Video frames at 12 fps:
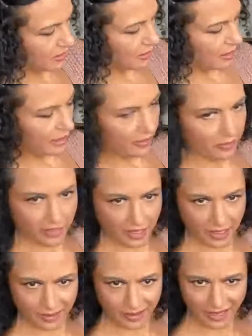it,
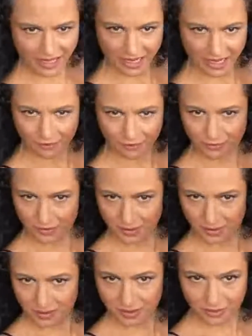and then I
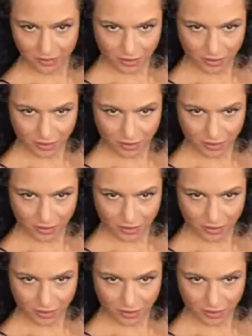have